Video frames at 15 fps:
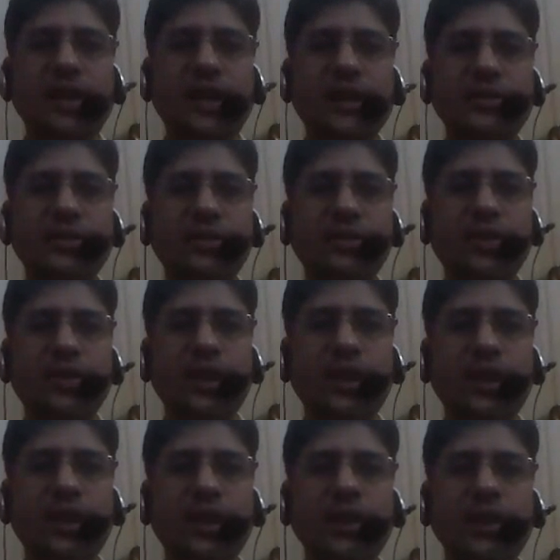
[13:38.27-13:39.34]
that is
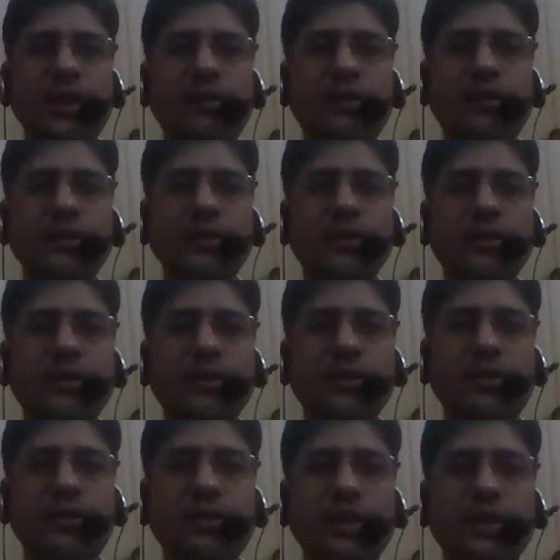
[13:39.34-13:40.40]
219 for 0,
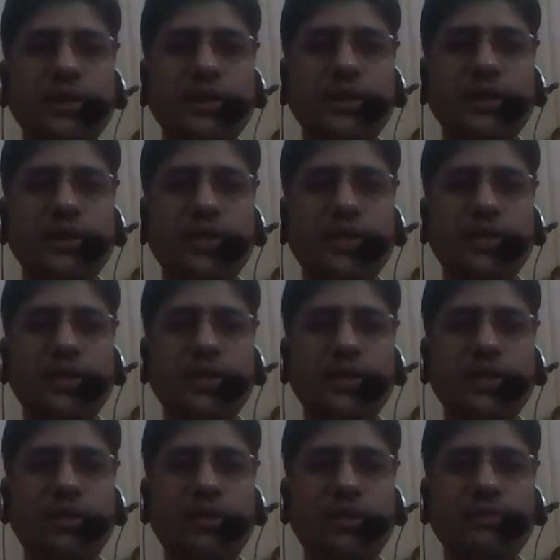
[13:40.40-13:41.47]
2300 for
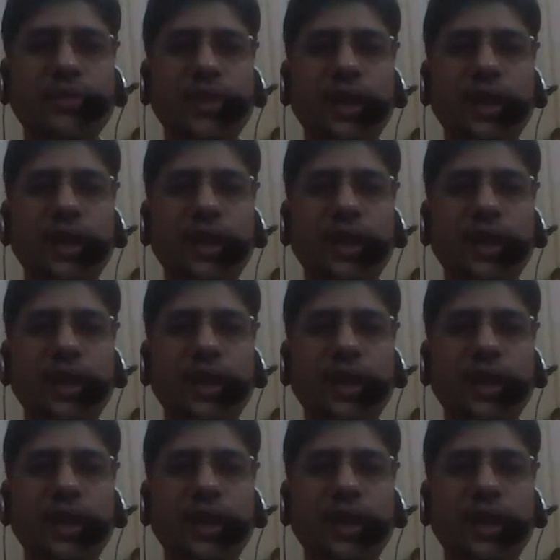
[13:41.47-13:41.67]
1,